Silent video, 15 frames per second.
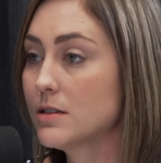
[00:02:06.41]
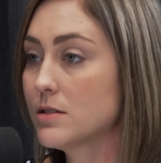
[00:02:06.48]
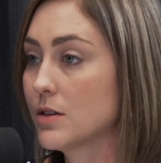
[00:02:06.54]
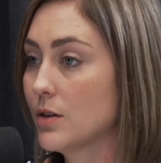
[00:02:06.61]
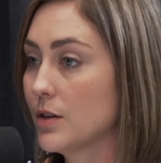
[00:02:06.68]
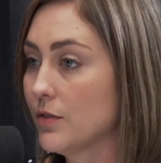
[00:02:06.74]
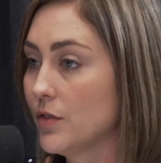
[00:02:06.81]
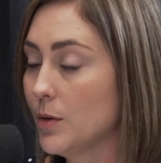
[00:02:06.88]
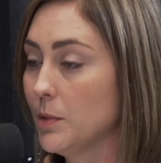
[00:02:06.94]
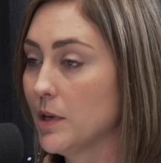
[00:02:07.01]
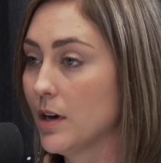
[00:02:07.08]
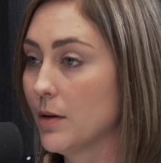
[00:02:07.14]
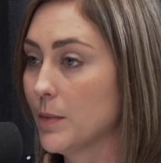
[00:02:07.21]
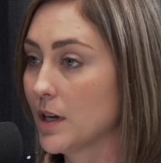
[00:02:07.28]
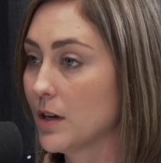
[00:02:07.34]
So if you
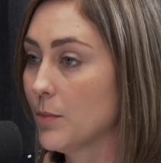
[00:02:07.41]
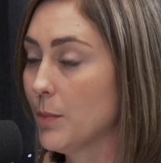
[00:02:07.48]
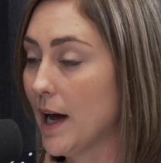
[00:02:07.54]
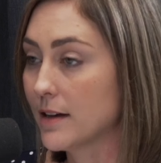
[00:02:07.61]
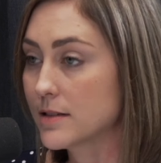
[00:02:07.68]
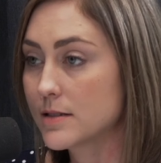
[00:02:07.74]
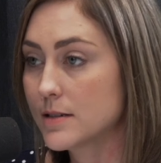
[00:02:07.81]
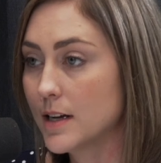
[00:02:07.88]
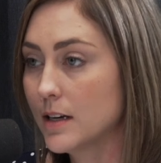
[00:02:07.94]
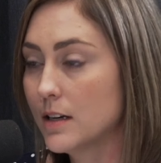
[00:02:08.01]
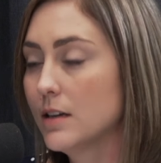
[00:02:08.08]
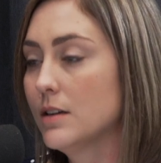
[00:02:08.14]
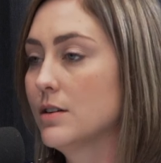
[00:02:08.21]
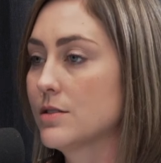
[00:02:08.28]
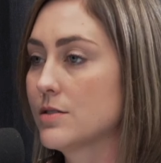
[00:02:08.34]
become
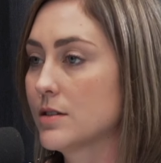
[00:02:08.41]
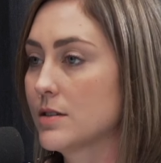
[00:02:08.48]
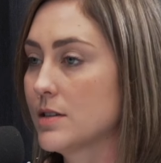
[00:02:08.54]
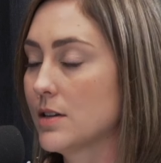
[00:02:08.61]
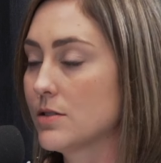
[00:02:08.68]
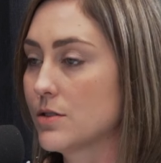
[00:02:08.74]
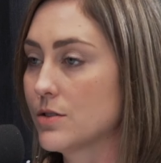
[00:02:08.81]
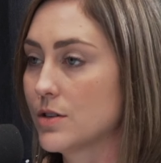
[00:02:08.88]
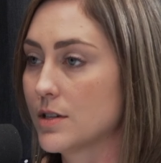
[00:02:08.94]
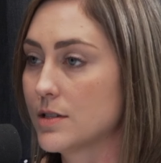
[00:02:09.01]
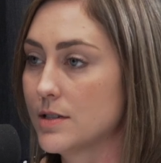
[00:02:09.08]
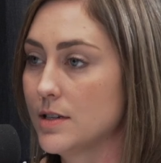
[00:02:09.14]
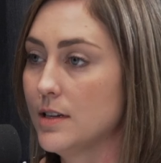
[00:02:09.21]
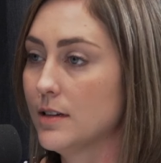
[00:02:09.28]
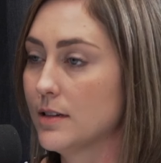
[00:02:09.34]
incapacitated, your successor
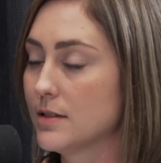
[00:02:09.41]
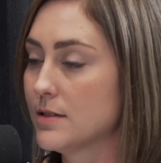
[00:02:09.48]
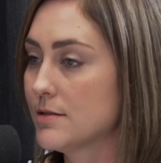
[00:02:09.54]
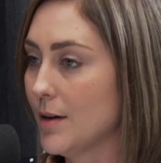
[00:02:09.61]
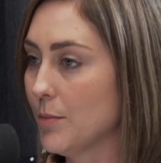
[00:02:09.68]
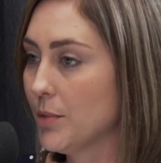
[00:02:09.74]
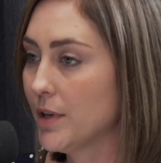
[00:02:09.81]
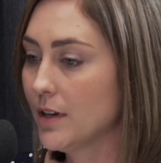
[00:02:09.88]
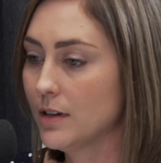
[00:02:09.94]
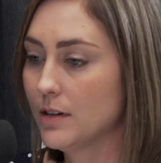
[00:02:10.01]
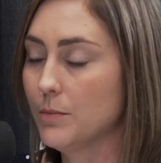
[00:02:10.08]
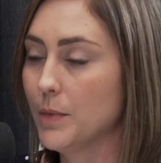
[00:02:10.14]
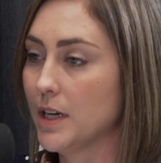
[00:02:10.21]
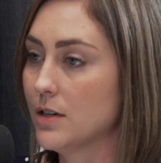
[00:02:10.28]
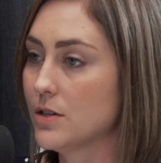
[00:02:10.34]
trustee can step in
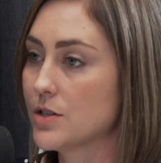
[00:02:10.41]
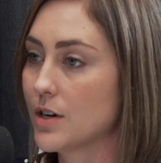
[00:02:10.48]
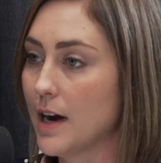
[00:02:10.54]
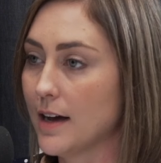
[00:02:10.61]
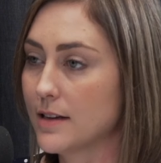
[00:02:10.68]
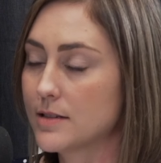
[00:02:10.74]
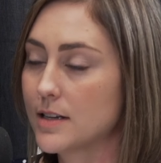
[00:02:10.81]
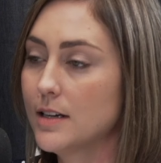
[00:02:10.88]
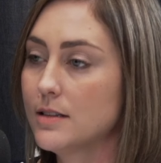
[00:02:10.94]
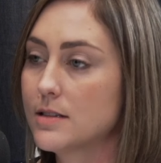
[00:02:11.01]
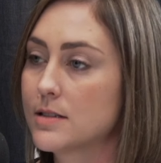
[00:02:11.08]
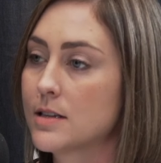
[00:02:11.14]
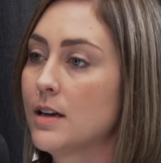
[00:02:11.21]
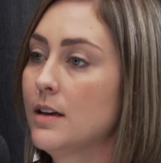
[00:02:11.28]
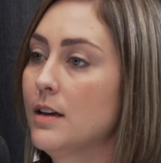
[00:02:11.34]
and manage your assets.